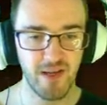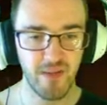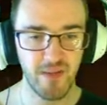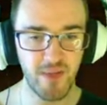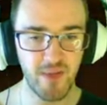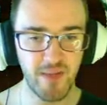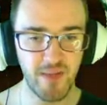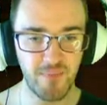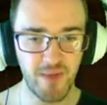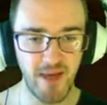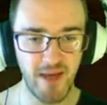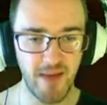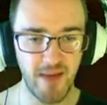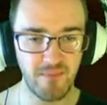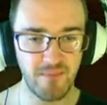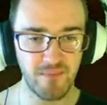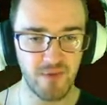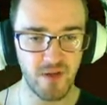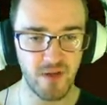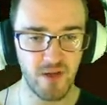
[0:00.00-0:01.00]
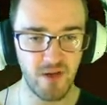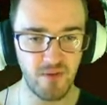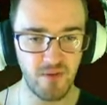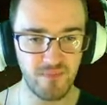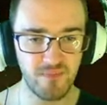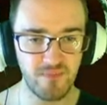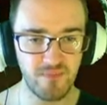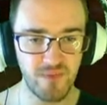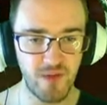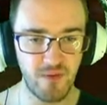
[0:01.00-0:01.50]
Bleep that. Oh,
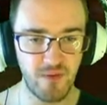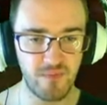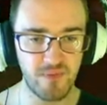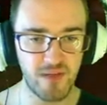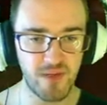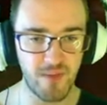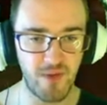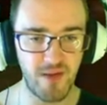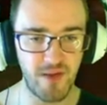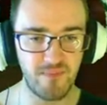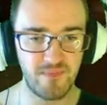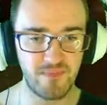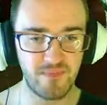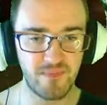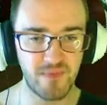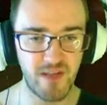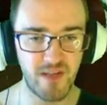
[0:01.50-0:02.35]
no, come on. There